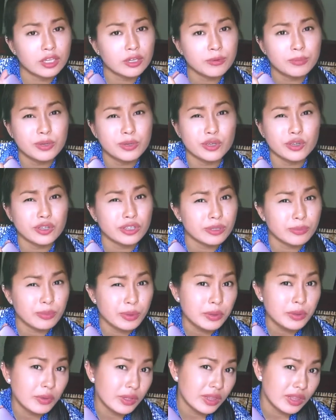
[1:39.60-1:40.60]
computer to
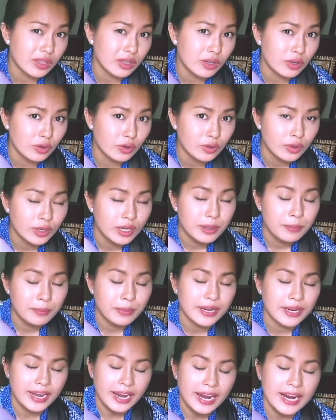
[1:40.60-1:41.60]
bring with you,
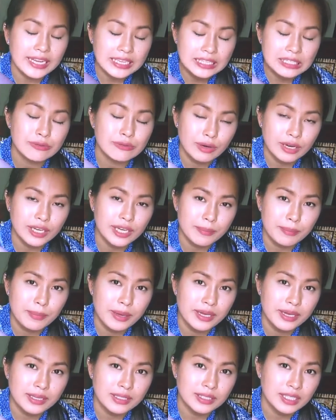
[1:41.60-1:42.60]
but I highly
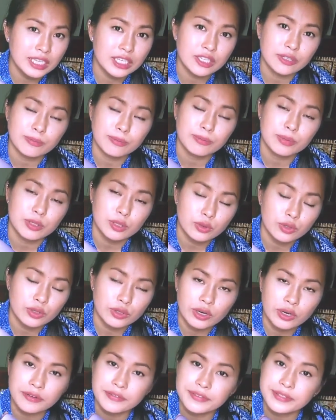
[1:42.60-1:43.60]
recommend a
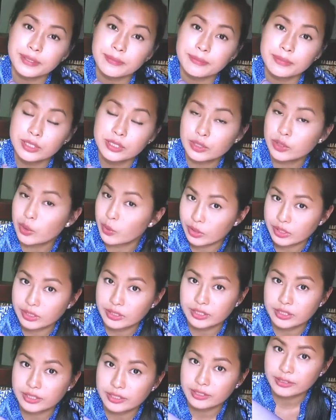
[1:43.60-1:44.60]
computer of some
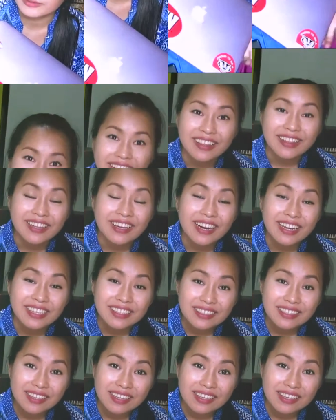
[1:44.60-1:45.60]
sort. The
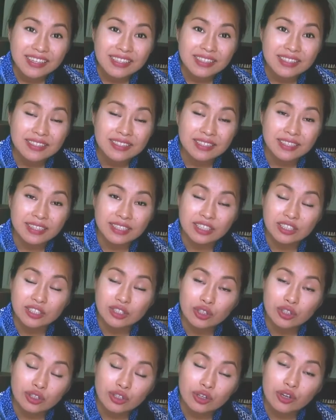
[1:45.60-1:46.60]
next thing is an
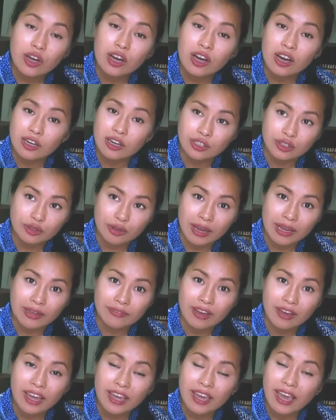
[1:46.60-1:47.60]
external hard
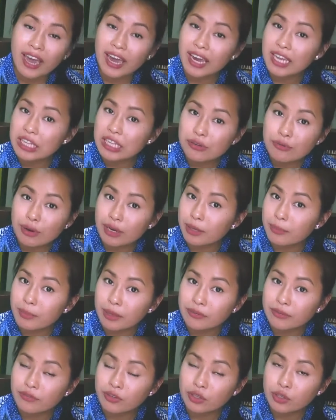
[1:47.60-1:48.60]
drive. I highly
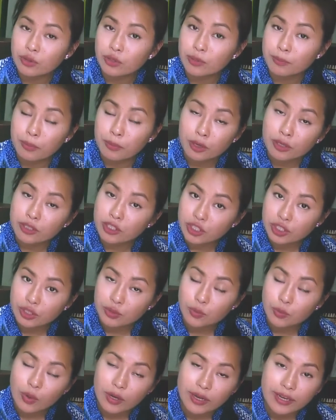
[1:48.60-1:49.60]
recommend for you to
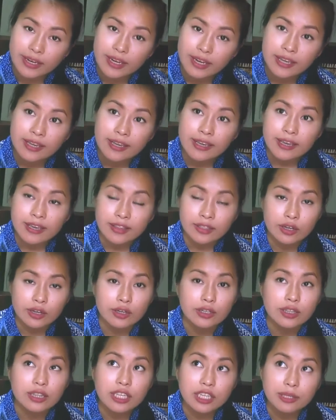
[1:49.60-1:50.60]
purchase one.
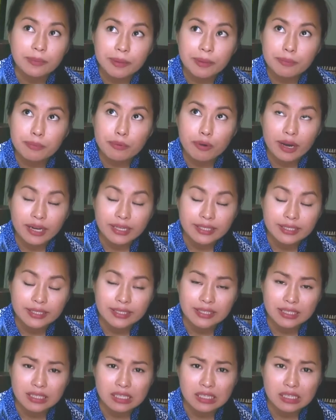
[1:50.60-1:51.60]
They're a little bit
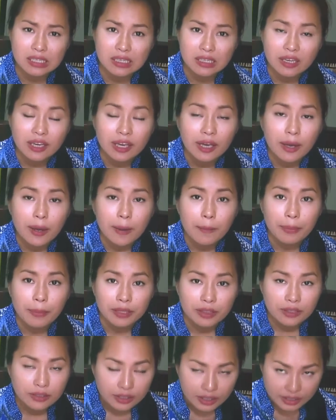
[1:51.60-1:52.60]
pricey,
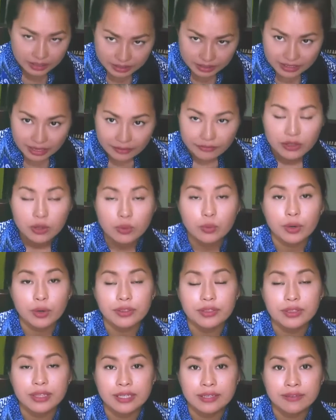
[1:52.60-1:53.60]
but it's definitely
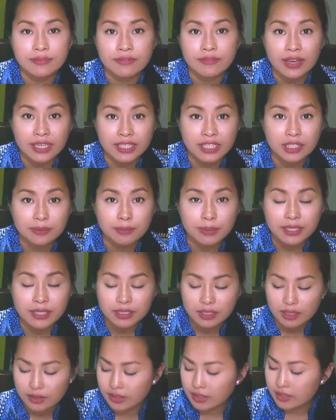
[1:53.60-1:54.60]
worth the
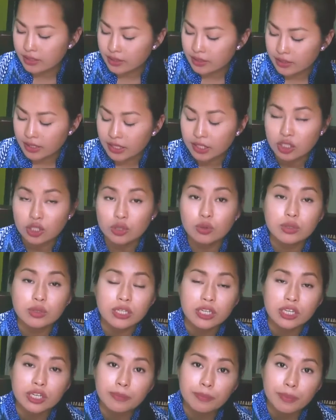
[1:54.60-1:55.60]
investment. This is a 2
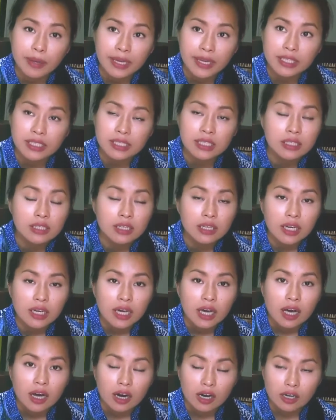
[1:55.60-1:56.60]
terabyte
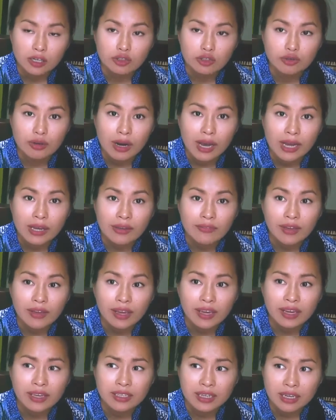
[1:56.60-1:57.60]
hard drive,
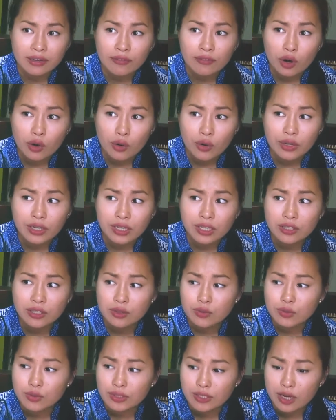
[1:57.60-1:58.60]
and I've already
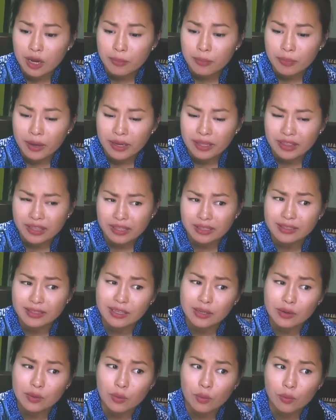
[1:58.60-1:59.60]
used up, I think,
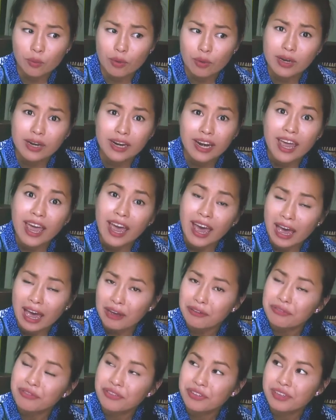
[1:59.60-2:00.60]
like
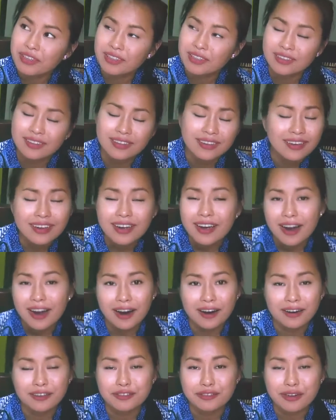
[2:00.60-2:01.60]
1.5
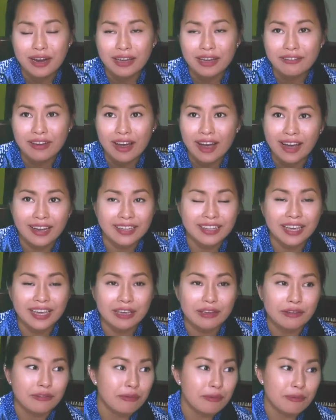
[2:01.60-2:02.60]
hard drive on
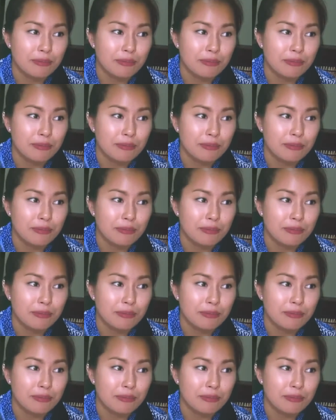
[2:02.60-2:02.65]
like